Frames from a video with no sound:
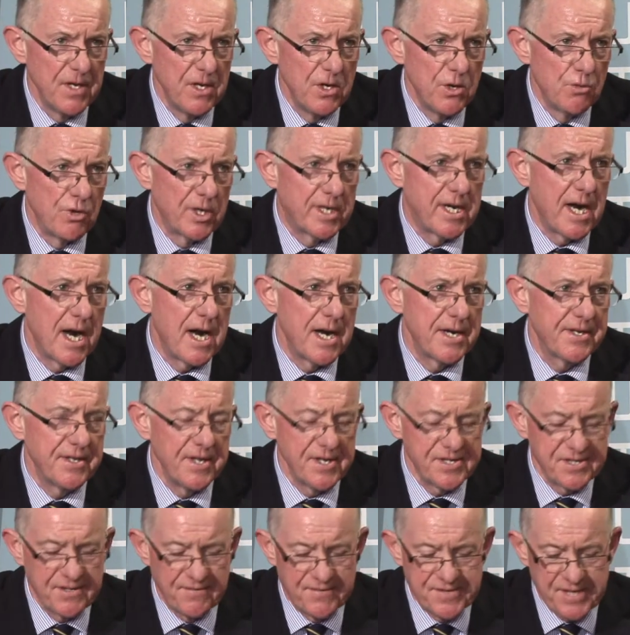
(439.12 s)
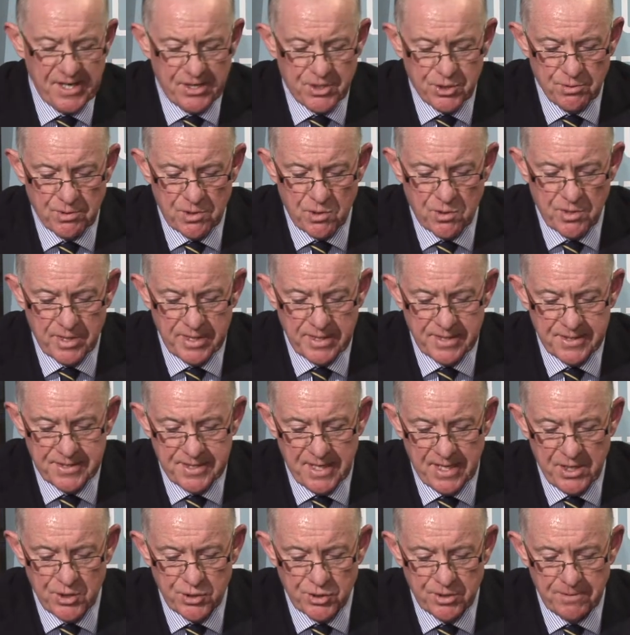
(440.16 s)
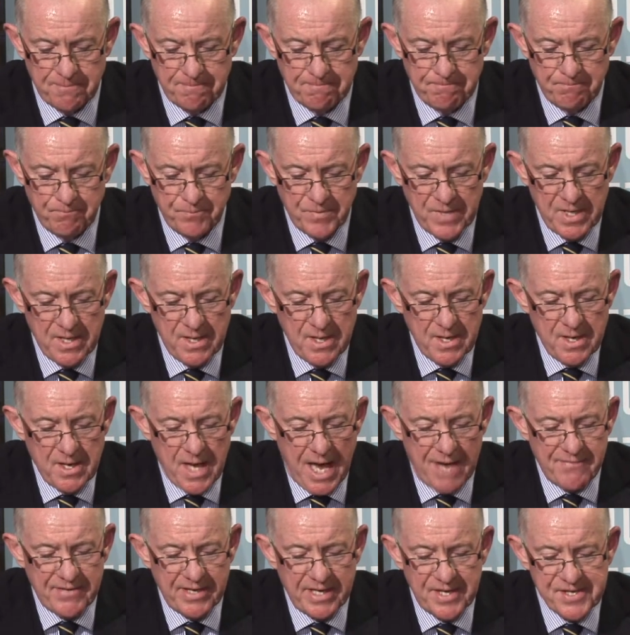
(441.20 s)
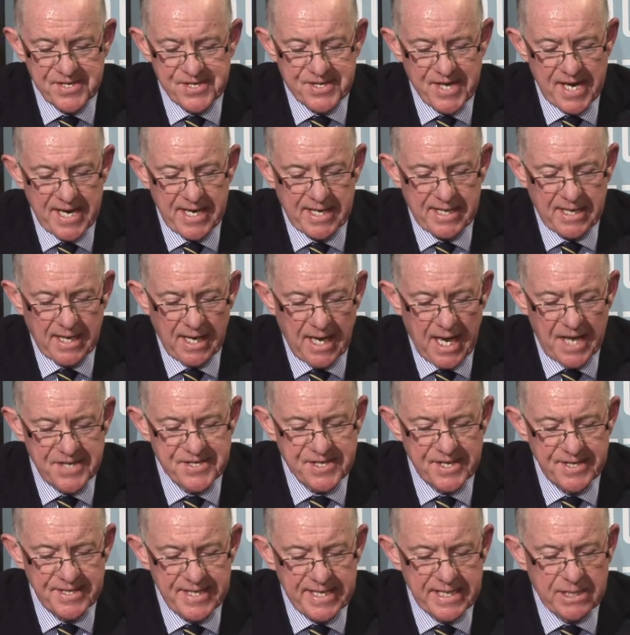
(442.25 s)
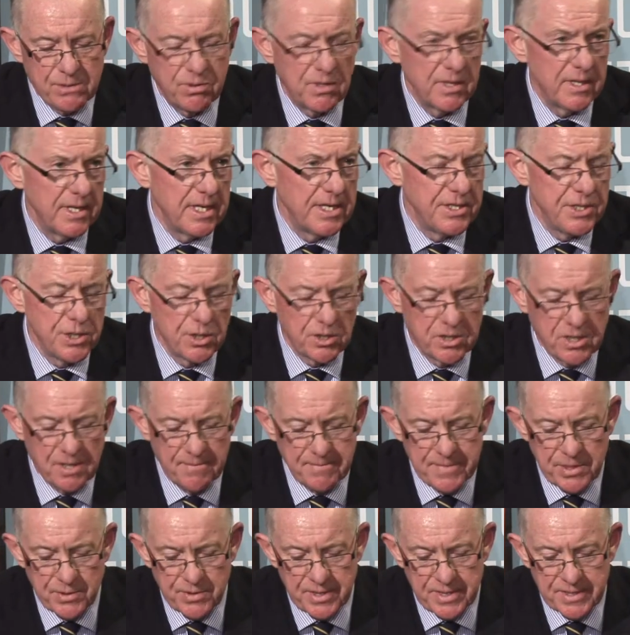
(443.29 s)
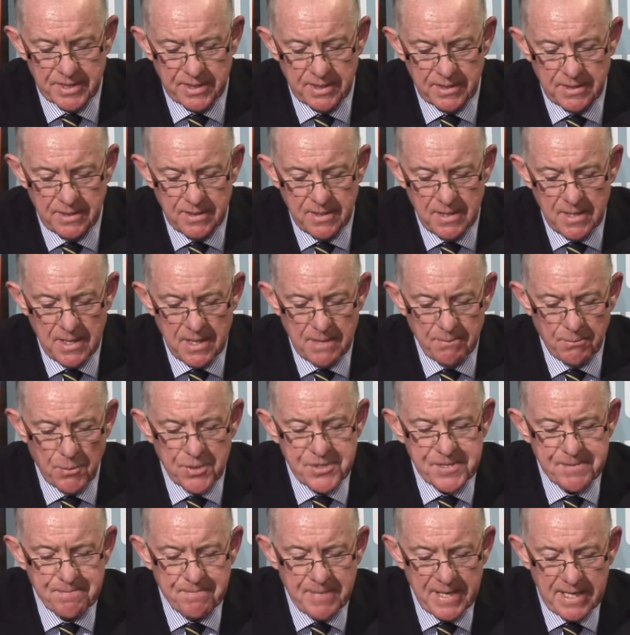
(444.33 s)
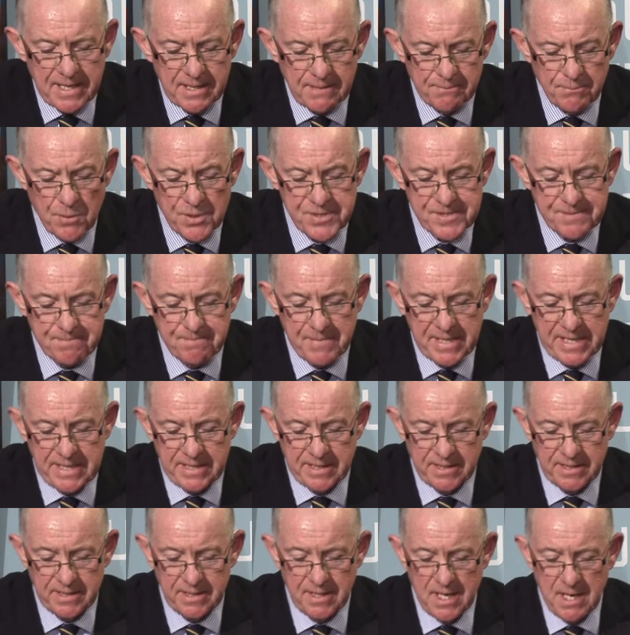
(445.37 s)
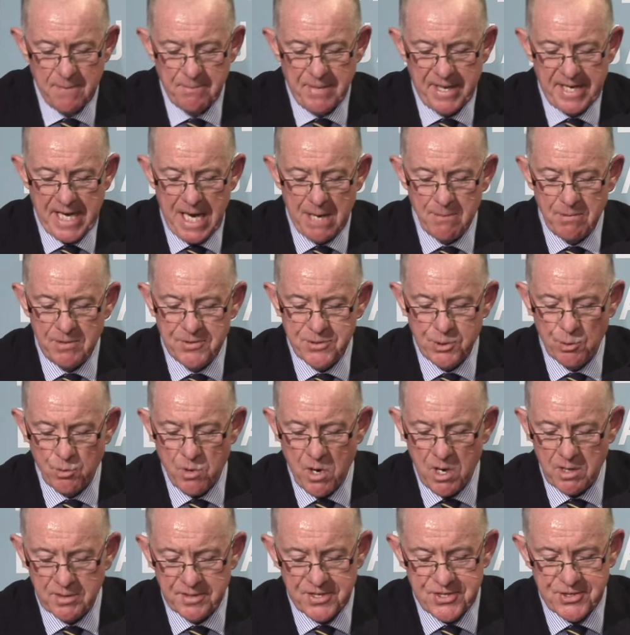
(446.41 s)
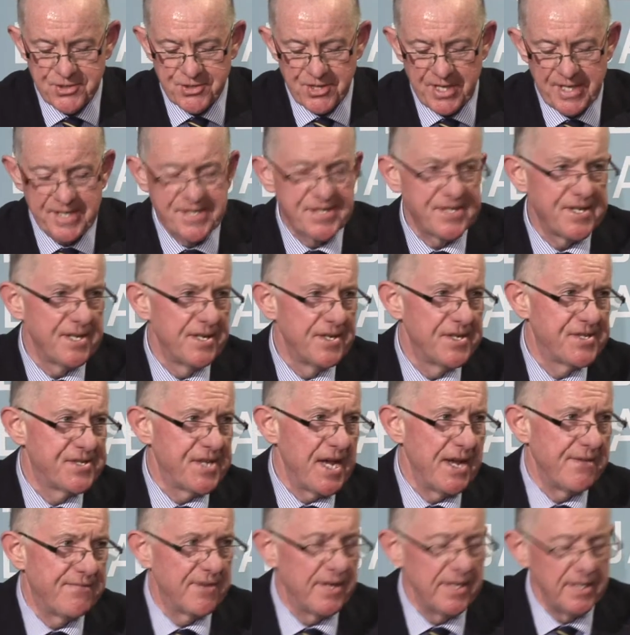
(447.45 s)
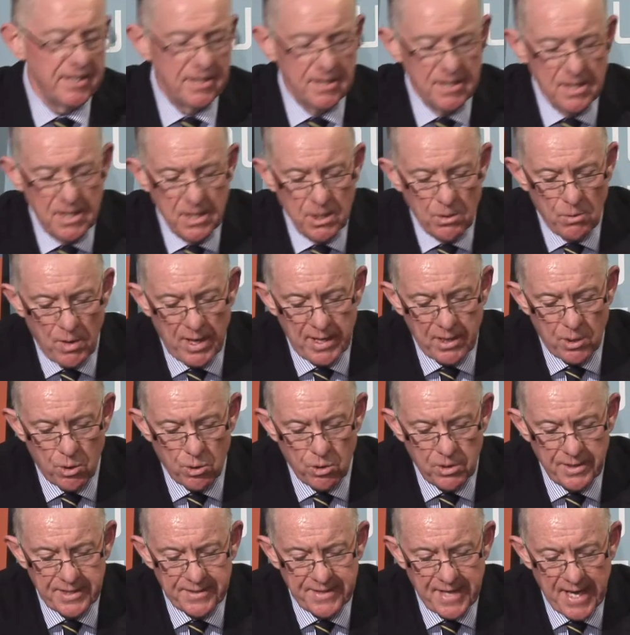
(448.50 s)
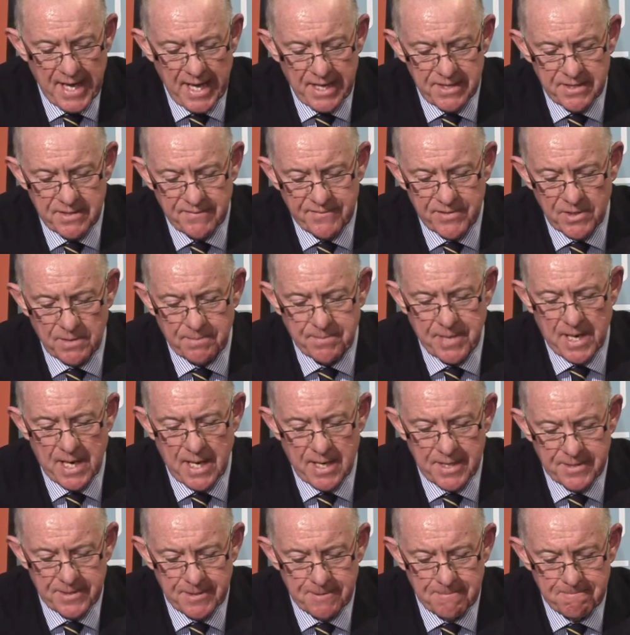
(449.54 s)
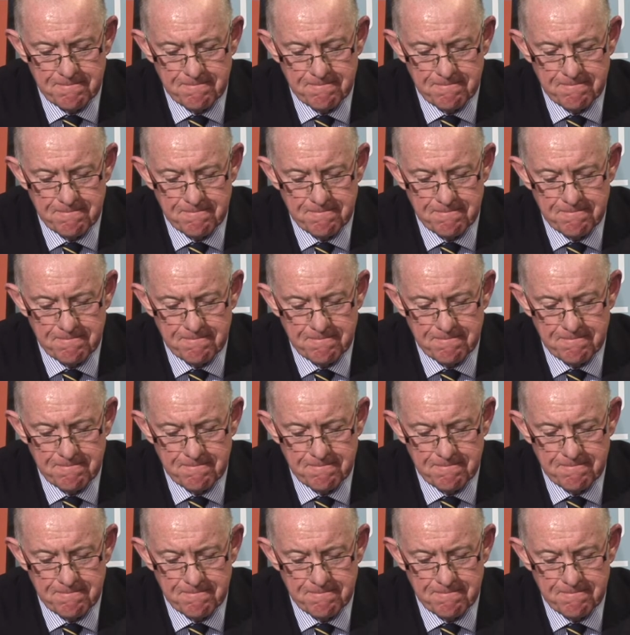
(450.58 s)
regardless of sexual orientation. Having a stake as an equal in your community must mean being able to walk the streets safely while holding the hand of your partner.